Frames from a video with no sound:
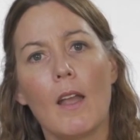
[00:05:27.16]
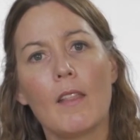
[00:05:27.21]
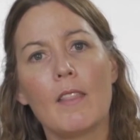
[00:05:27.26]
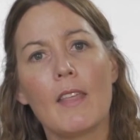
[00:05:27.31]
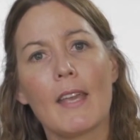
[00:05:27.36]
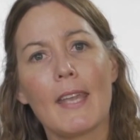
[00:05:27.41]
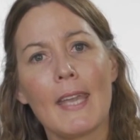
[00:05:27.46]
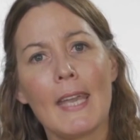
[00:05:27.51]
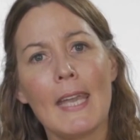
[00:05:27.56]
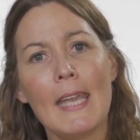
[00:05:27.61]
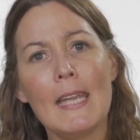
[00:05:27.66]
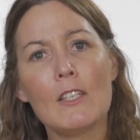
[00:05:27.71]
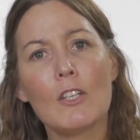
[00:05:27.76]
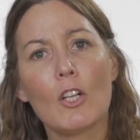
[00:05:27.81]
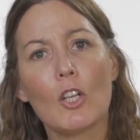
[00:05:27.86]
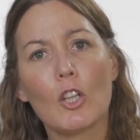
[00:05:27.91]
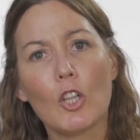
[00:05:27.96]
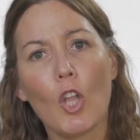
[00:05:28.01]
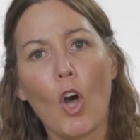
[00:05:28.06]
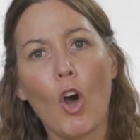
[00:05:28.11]
The key
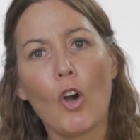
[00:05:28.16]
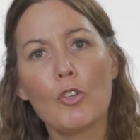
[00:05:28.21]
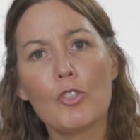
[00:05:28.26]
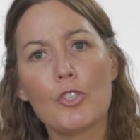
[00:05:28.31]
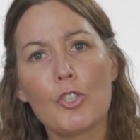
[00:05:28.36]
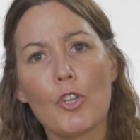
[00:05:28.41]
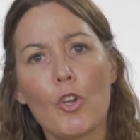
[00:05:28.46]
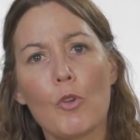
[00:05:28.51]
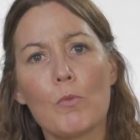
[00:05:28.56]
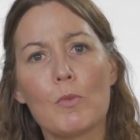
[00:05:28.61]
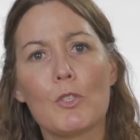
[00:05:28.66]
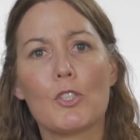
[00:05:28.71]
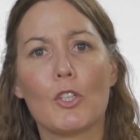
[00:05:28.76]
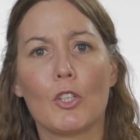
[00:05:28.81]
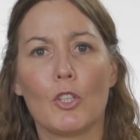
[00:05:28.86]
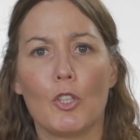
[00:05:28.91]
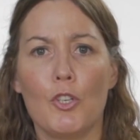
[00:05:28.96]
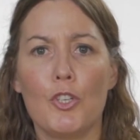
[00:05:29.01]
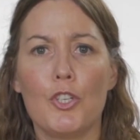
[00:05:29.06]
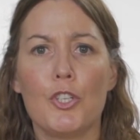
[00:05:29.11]
to long-term
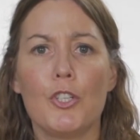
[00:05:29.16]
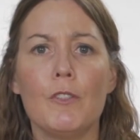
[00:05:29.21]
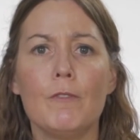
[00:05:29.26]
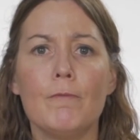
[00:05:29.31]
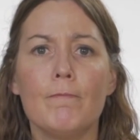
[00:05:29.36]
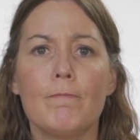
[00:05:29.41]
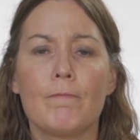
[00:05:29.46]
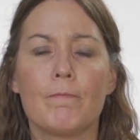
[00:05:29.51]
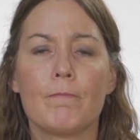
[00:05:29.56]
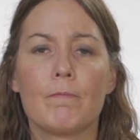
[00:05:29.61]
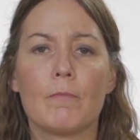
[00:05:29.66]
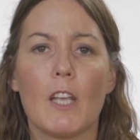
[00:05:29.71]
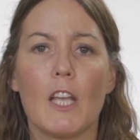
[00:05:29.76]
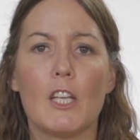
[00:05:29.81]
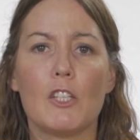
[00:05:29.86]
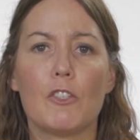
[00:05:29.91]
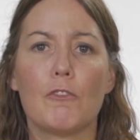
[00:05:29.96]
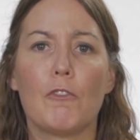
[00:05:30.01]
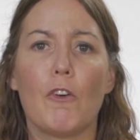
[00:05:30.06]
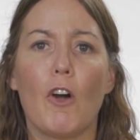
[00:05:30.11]
solution
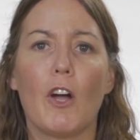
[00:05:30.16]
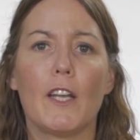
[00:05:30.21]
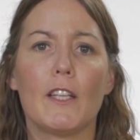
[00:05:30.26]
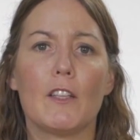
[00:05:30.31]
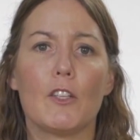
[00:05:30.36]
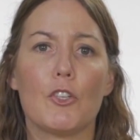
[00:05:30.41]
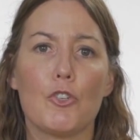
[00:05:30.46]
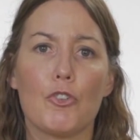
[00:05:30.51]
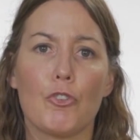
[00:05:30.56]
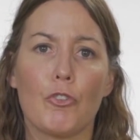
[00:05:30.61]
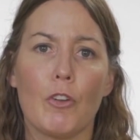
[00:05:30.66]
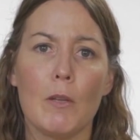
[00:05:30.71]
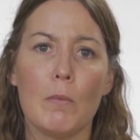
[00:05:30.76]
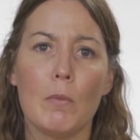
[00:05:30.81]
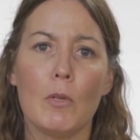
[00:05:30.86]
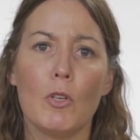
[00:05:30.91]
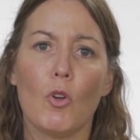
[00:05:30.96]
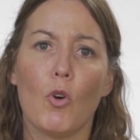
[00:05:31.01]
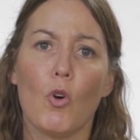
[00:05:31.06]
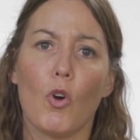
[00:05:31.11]
is finding the
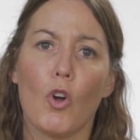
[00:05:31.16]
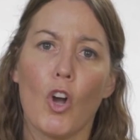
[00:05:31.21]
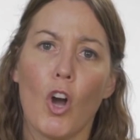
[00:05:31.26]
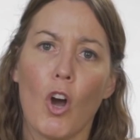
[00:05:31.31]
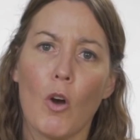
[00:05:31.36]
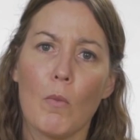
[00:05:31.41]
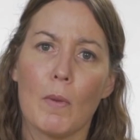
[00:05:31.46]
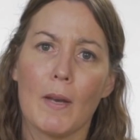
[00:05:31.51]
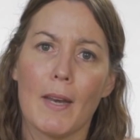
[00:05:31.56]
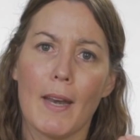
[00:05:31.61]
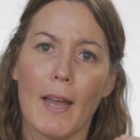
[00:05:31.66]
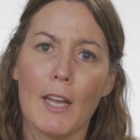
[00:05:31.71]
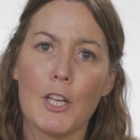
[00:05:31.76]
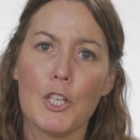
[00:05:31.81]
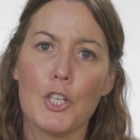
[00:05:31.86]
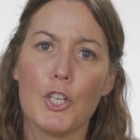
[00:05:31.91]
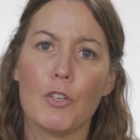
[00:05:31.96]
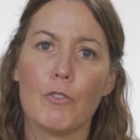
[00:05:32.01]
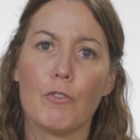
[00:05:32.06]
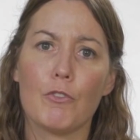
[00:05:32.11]
treatment or
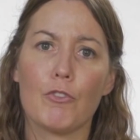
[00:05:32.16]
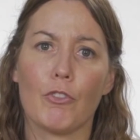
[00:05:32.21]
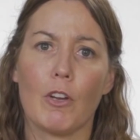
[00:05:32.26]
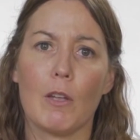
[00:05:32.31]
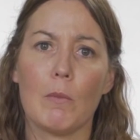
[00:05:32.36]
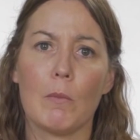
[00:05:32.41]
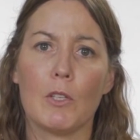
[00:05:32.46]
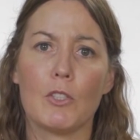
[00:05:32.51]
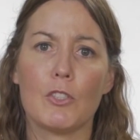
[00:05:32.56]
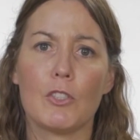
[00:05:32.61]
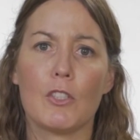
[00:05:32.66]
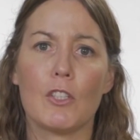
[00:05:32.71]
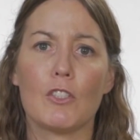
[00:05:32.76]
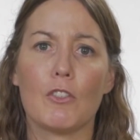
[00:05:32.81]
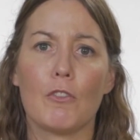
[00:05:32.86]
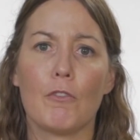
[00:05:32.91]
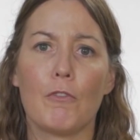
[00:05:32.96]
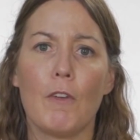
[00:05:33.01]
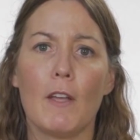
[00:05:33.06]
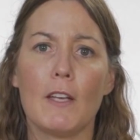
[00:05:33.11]
combination of treatments that's
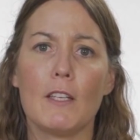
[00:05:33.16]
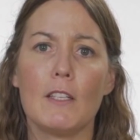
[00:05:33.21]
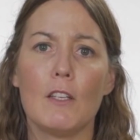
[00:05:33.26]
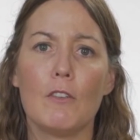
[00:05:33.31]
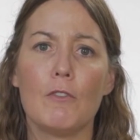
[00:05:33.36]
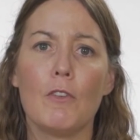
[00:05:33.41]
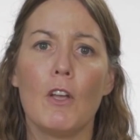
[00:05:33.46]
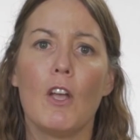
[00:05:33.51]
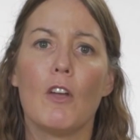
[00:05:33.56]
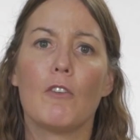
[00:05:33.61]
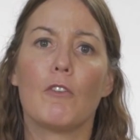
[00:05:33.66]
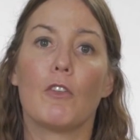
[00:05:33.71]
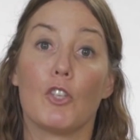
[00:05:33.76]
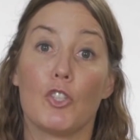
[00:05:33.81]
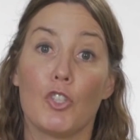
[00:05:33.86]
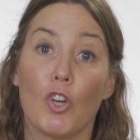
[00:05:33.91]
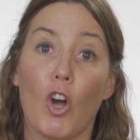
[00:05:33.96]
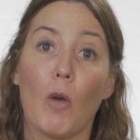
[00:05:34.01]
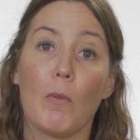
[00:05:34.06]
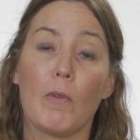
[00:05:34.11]
effective for the
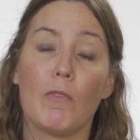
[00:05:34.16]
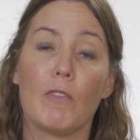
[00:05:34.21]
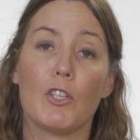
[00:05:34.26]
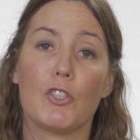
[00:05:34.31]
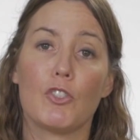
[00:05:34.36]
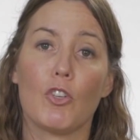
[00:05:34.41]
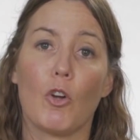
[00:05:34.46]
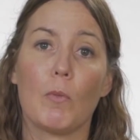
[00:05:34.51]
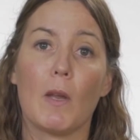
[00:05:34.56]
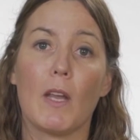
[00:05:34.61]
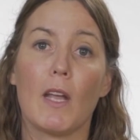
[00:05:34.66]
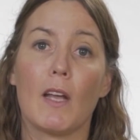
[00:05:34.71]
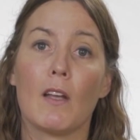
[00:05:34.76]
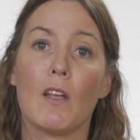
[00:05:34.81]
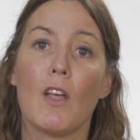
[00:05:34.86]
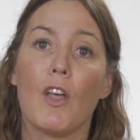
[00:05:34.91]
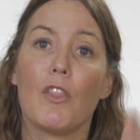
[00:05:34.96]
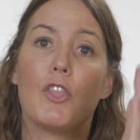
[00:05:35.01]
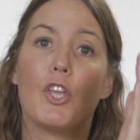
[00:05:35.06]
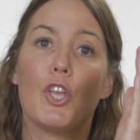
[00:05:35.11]
type of
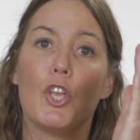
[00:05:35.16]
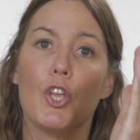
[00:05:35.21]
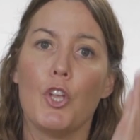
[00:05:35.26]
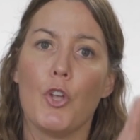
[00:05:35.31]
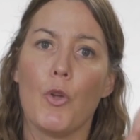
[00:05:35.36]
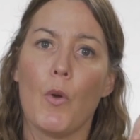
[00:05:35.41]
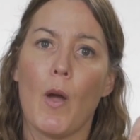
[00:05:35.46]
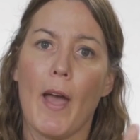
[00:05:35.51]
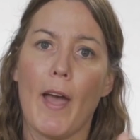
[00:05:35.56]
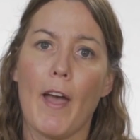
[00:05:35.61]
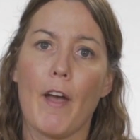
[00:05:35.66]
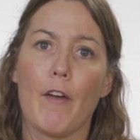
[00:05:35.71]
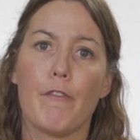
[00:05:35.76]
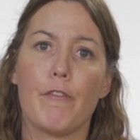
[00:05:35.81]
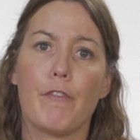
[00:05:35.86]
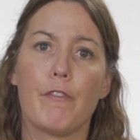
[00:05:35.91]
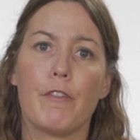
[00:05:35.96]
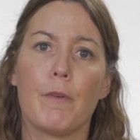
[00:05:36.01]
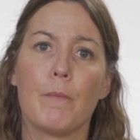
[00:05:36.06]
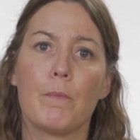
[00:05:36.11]
insomnia that you
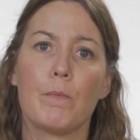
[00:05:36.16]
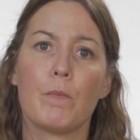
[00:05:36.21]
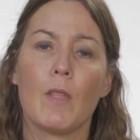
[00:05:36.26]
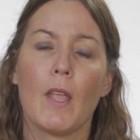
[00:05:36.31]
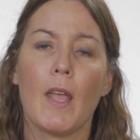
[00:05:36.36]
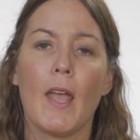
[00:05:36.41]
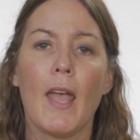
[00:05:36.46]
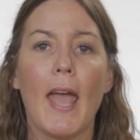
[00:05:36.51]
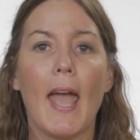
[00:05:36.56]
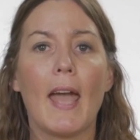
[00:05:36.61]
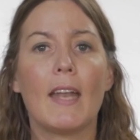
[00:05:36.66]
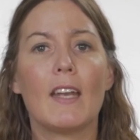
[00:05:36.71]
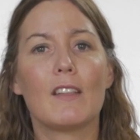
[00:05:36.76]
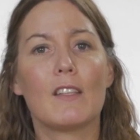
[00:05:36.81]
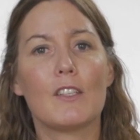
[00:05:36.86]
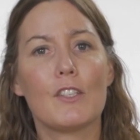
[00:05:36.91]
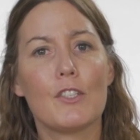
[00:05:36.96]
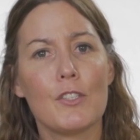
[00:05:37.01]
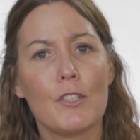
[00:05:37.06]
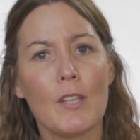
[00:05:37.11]
have. And
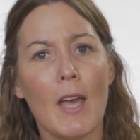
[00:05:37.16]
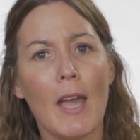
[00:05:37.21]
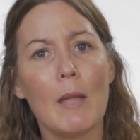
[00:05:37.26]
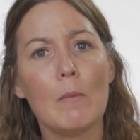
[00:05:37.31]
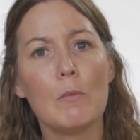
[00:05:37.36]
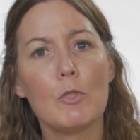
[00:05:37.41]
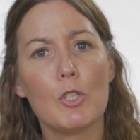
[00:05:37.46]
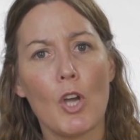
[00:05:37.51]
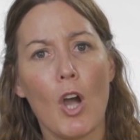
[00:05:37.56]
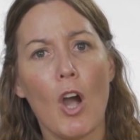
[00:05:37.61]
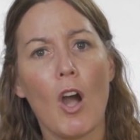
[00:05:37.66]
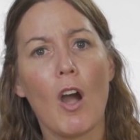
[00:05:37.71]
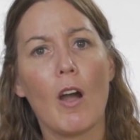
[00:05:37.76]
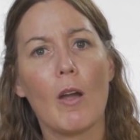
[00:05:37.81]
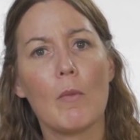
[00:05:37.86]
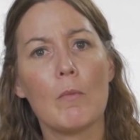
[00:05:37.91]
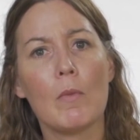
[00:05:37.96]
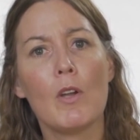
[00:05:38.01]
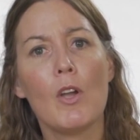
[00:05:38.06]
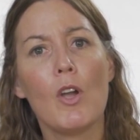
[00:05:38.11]
at the same
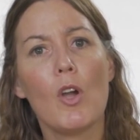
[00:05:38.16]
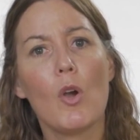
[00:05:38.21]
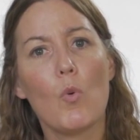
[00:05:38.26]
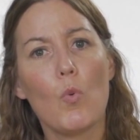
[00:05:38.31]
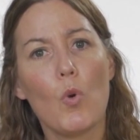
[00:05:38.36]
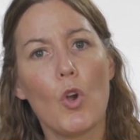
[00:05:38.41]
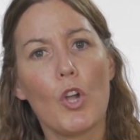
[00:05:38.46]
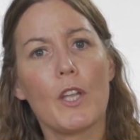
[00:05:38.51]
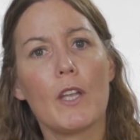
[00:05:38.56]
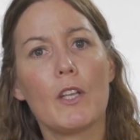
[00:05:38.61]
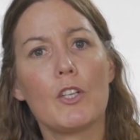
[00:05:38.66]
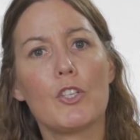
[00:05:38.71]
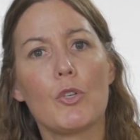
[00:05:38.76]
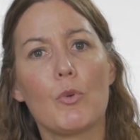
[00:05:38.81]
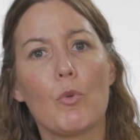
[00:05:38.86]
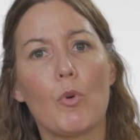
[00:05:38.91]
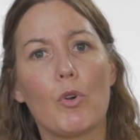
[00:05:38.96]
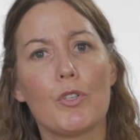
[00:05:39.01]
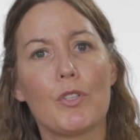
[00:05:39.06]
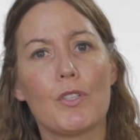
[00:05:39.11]
time, working
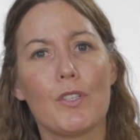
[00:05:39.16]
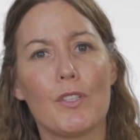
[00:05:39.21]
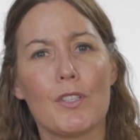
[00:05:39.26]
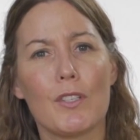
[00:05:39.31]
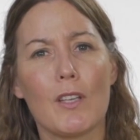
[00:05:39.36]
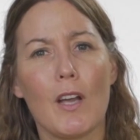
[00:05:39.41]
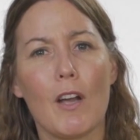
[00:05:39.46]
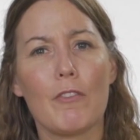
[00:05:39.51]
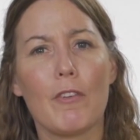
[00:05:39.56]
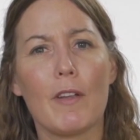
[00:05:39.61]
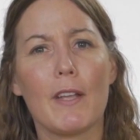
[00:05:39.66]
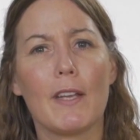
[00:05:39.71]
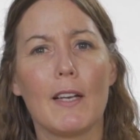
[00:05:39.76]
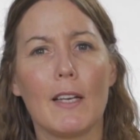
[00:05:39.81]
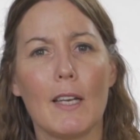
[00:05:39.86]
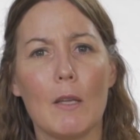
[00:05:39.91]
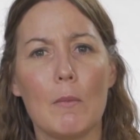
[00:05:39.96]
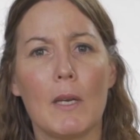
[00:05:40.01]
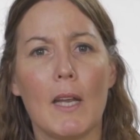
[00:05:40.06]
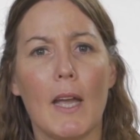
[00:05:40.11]
towards discovering and
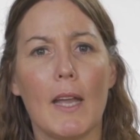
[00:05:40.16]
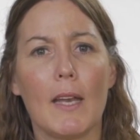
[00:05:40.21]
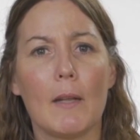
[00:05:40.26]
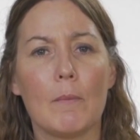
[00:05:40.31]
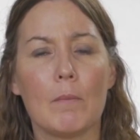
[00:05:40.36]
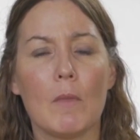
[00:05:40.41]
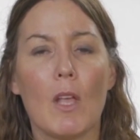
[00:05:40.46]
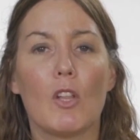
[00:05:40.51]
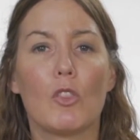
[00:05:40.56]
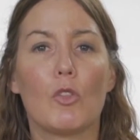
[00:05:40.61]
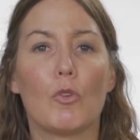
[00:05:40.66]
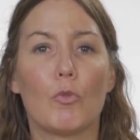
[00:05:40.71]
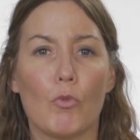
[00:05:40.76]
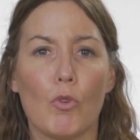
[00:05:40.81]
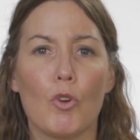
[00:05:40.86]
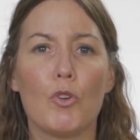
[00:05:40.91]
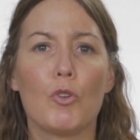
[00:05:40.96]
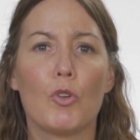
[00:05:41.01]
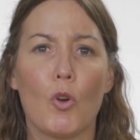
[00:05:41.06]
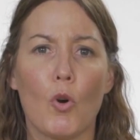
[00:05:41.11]
eliminating the
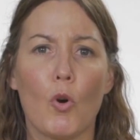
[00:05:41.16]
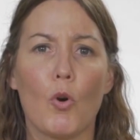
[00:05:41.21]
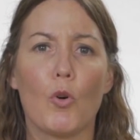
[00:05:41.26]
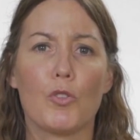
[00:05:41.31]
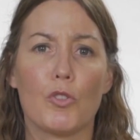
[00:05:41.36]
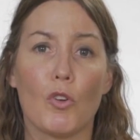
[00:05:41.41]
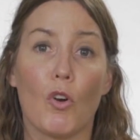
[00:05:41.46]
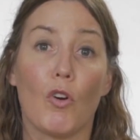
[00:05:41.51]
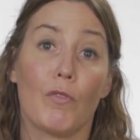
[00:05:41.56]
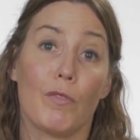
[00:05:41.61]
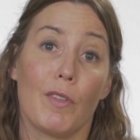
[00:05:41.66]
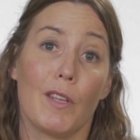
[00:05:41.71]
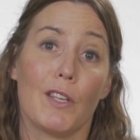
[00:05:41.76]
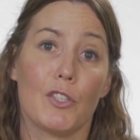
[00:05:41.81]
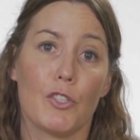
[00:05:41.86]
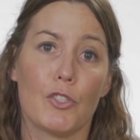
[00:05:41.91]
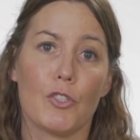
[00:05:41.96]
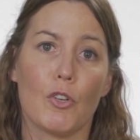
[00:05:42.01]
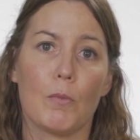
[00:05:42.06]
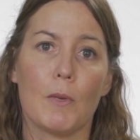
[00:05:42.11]
root cause of the
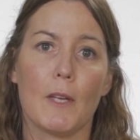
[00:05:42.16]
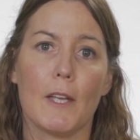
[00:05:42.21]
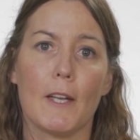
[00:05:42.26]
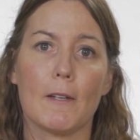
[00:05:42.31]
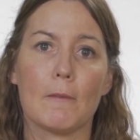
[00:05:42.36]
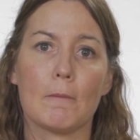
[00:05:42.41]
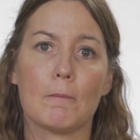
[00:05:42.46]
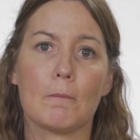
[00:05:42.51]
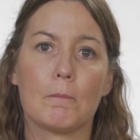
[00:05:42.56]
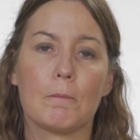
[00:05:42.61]
insomnia.